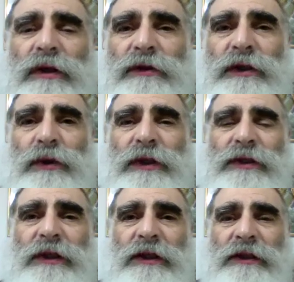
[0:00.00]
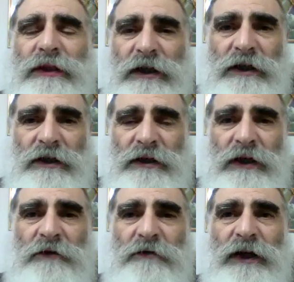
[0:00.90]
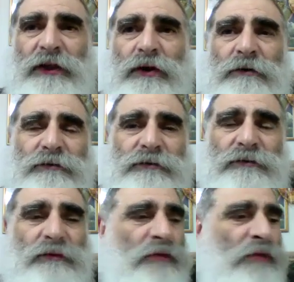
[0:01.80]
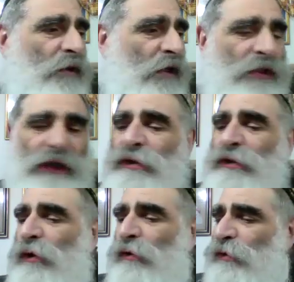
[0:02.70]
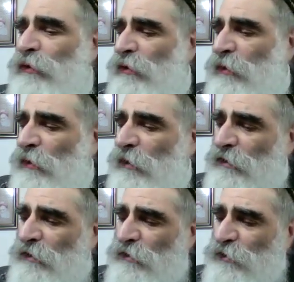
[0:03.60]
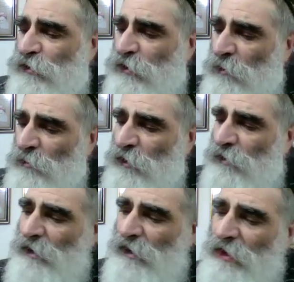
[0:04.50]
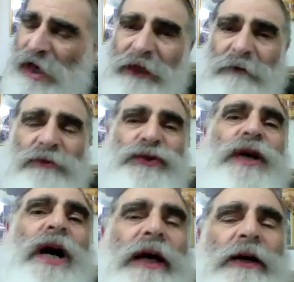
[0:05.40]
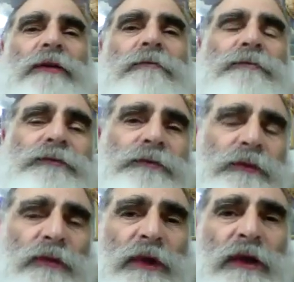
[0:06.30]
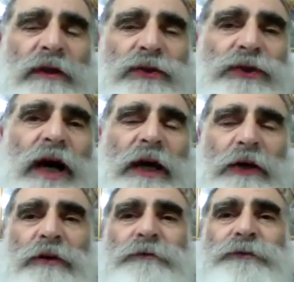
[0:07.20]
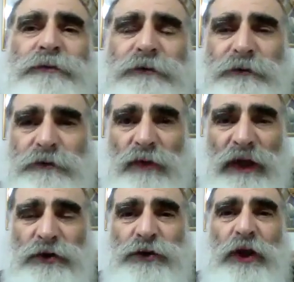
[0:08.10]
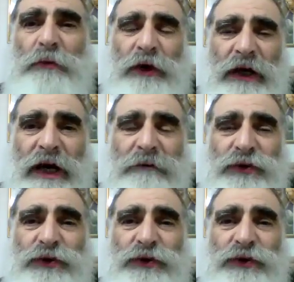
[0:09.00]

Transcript: there was a fellow, a soldier called Shlomo Chaim Shire. Shlomo Chaim